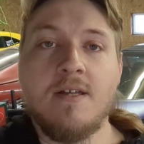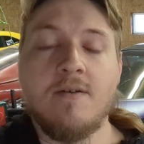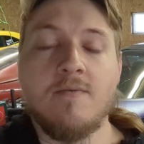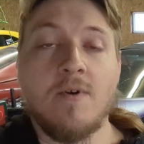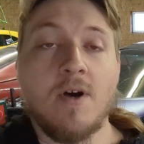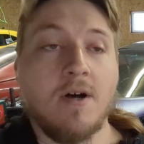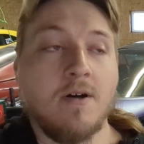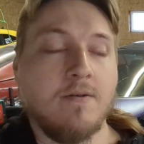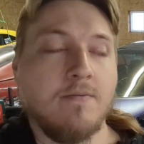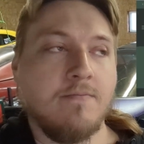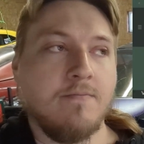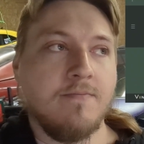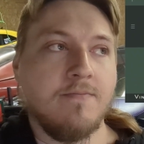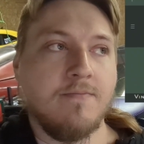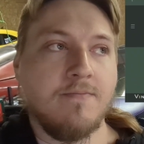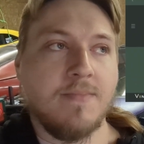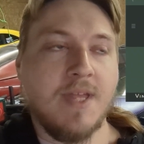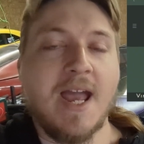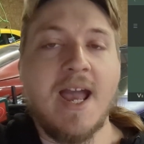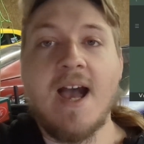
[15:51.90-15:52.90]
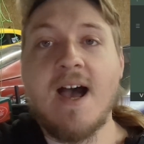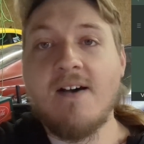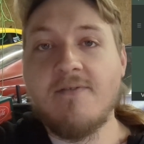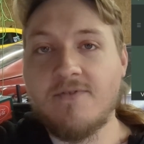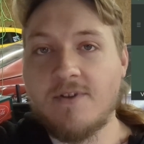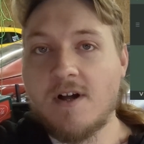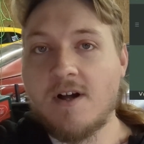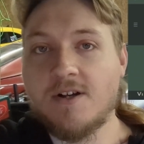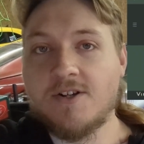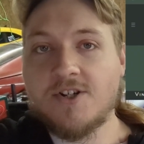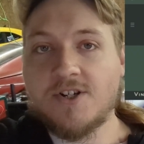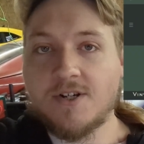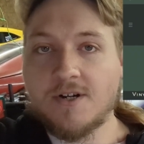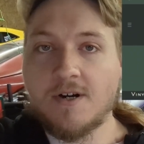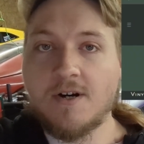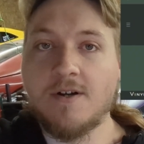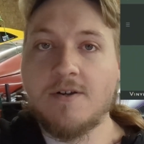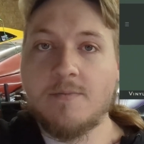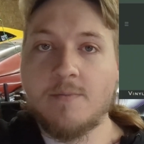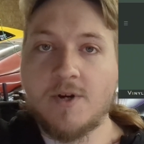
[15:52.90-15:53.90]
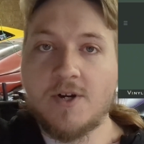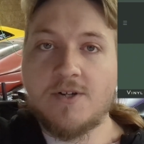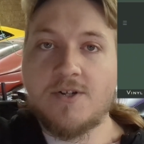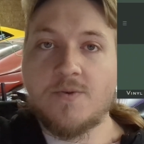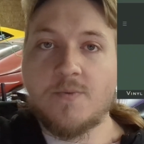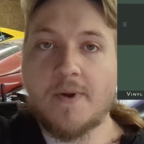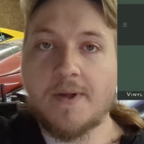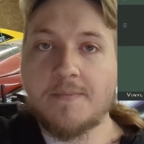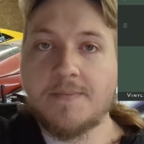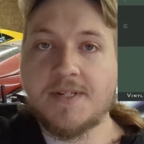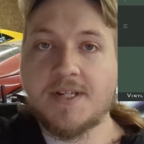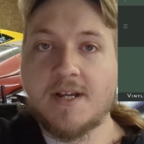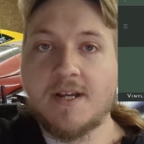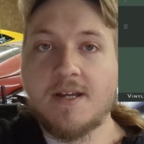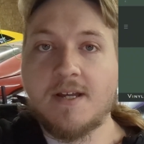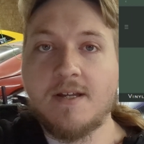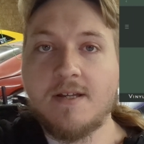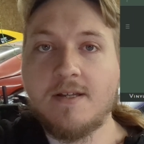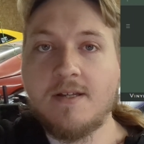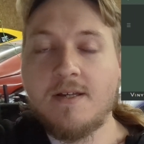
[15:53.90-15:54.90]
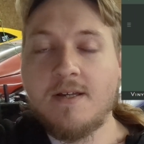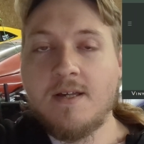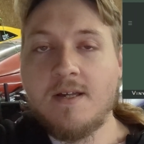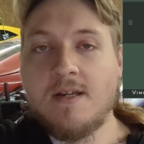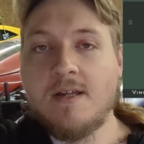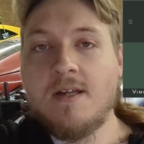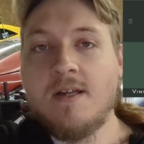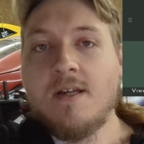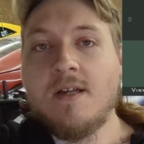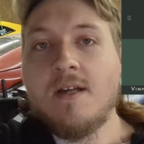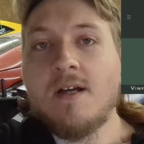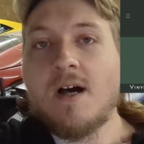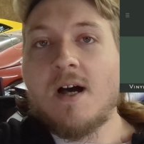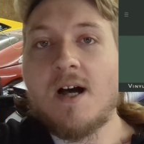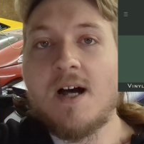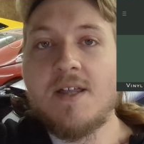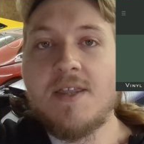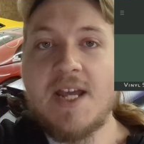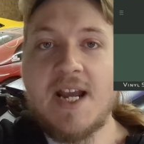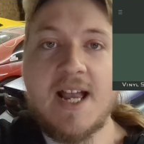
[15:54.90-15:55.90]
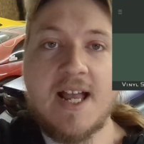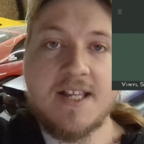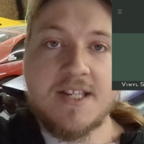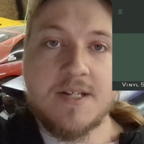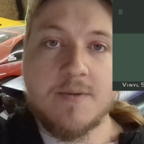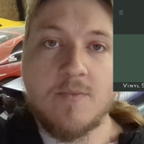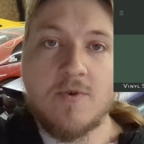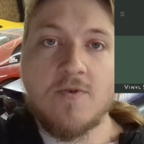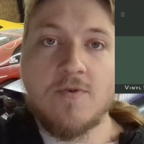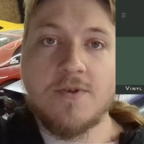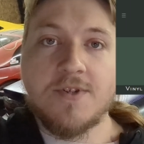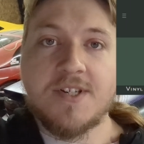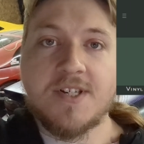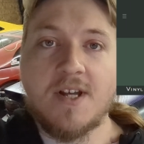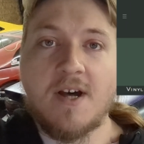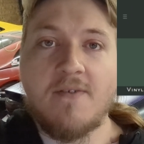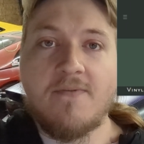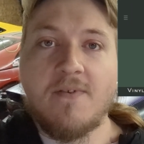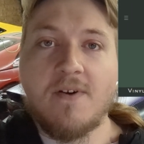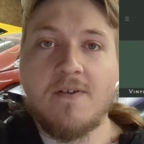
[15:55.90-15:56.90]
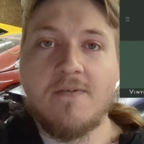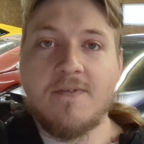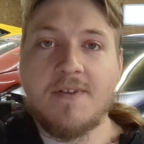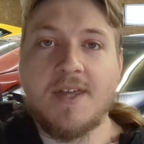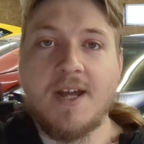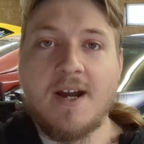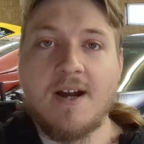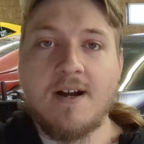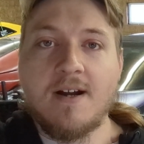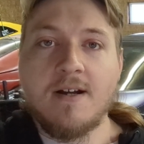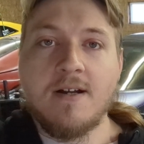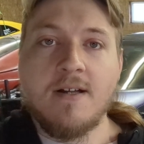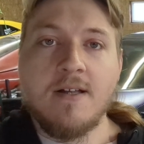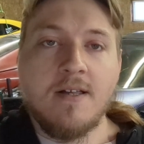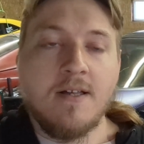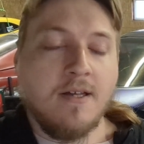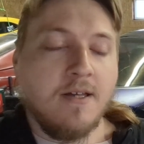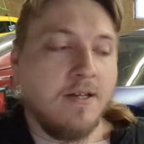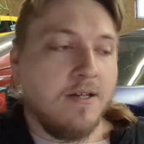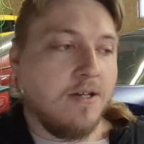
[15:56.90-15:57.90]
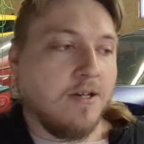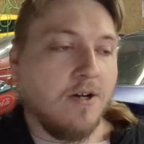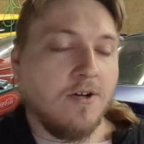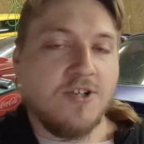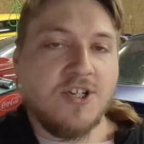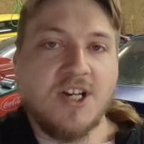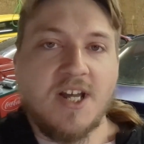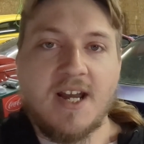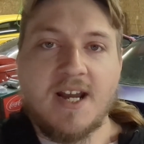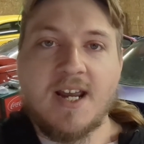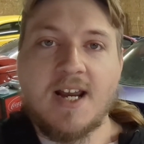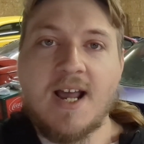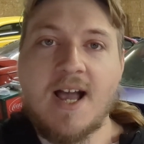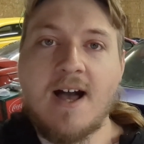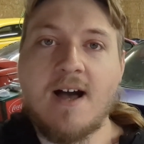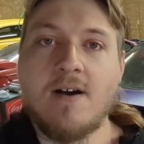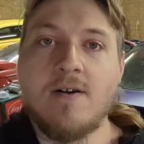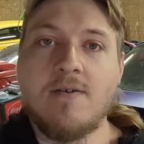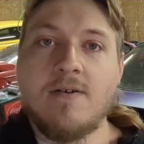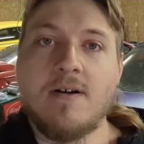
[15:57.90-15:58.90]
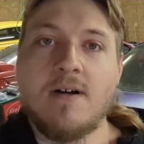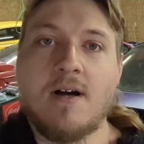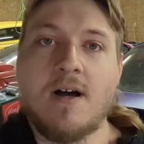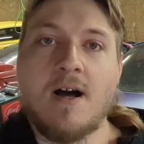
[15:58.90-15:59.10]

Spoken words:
Well, they have launched their own merch website. They got some cool stuff over there. Go check it out.